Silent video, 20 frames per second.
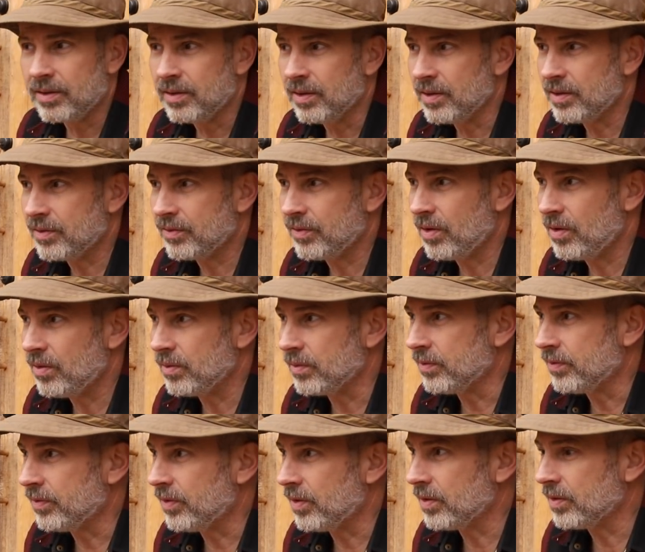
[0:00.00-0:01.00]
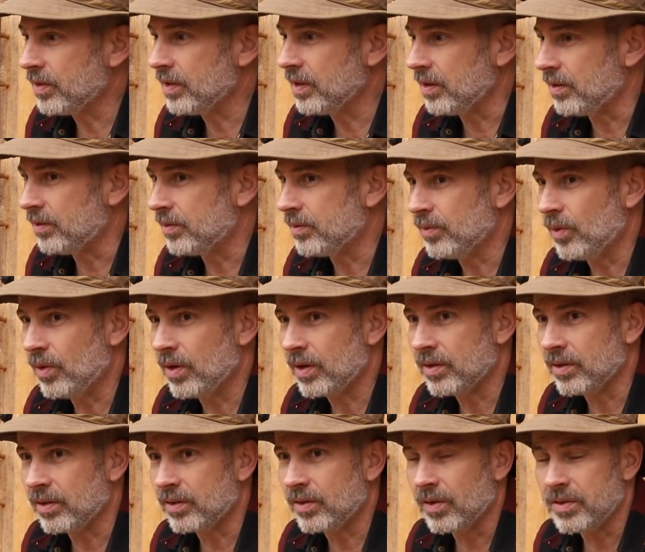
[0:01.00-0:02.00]
nice fall day
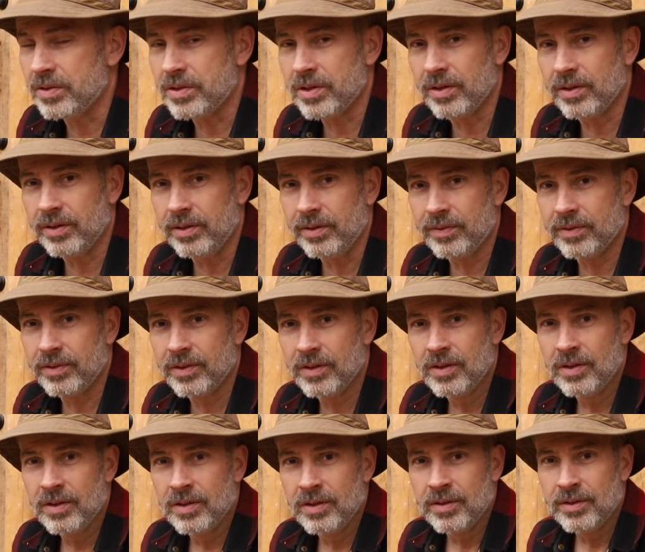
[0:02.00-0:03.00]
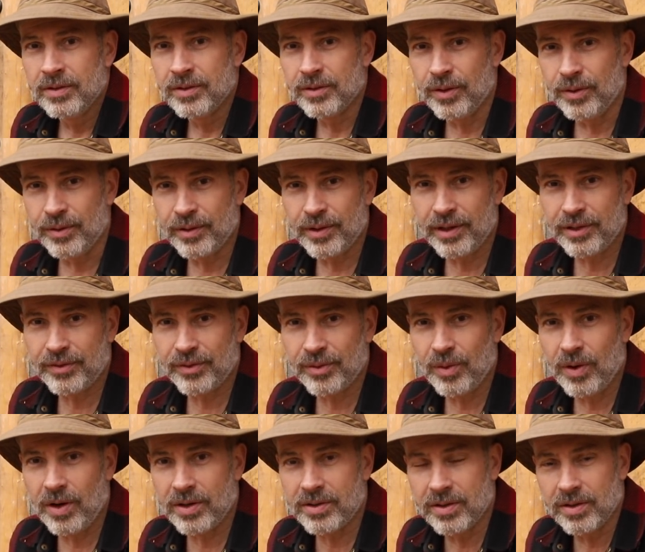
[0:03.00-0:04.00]
walking the crunchy leaves. So thanks for
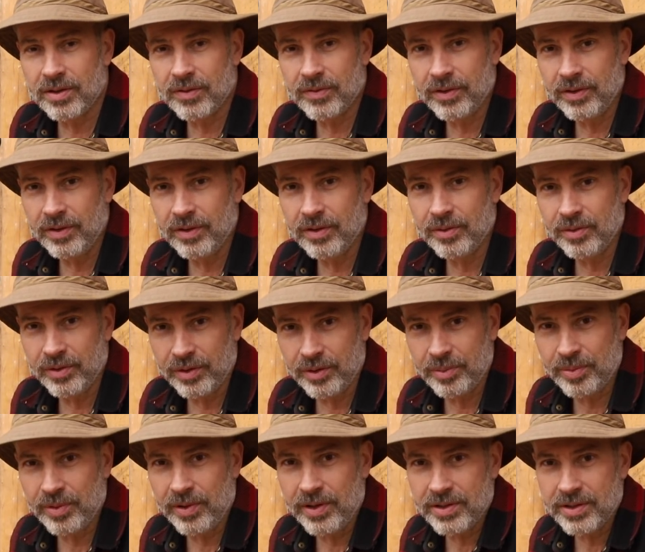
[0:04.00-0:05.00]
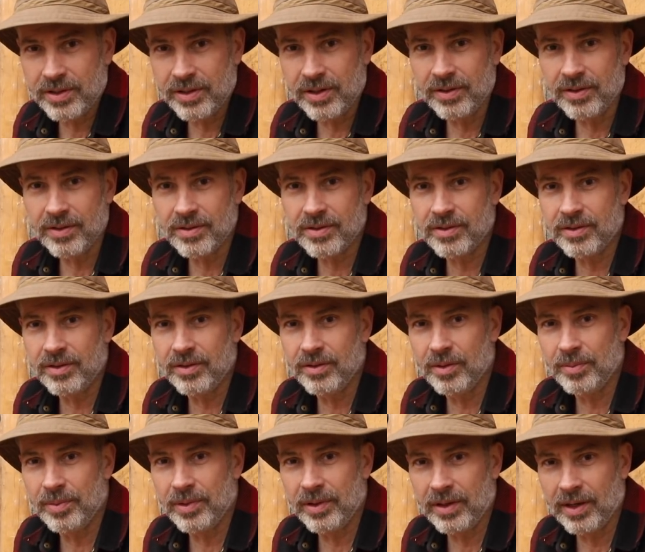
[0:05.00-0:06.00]
watching this video. I really appreciate it, and I'll see you
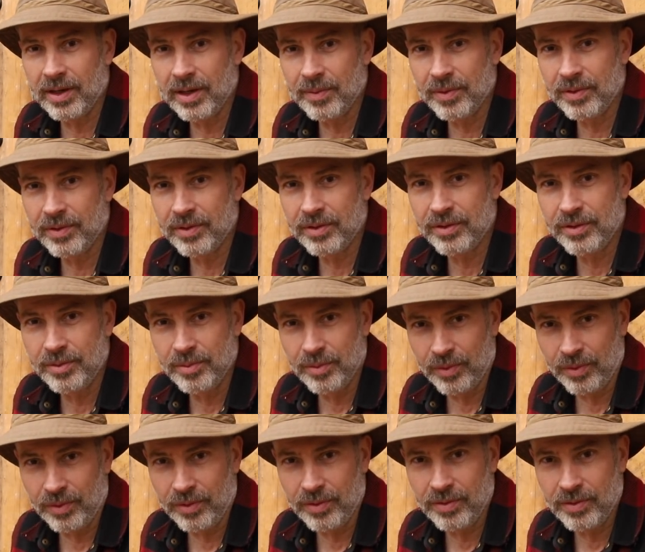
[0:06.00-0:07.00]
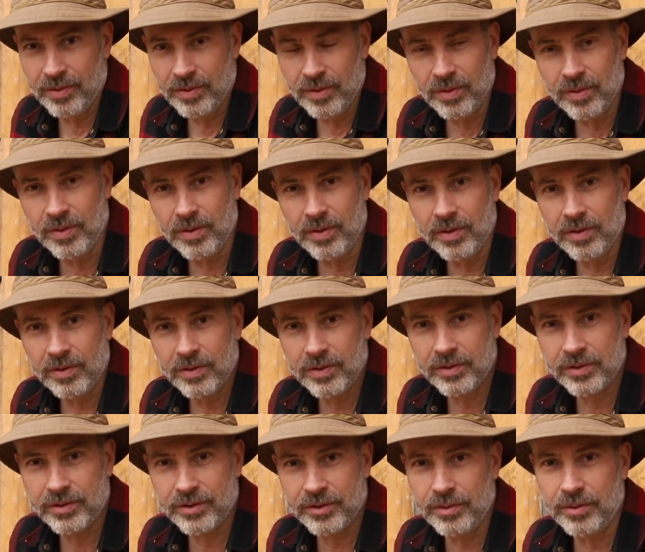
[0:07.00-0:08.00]
up at the cabin tomorrow or
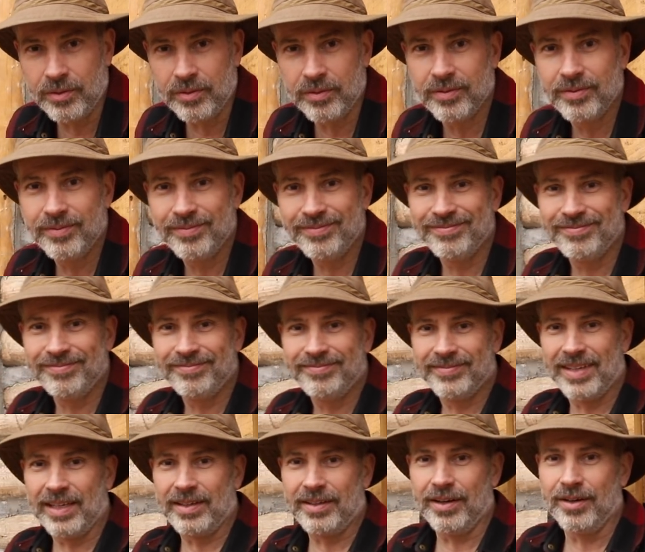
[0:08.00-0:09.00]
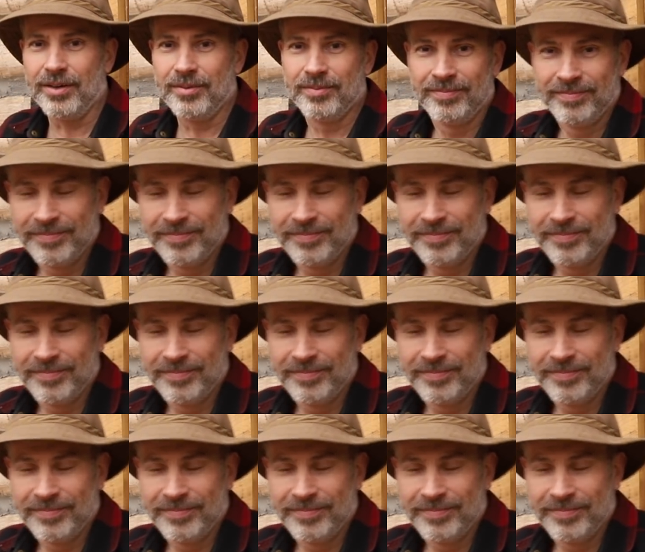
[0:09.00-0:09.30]
soon. Take care.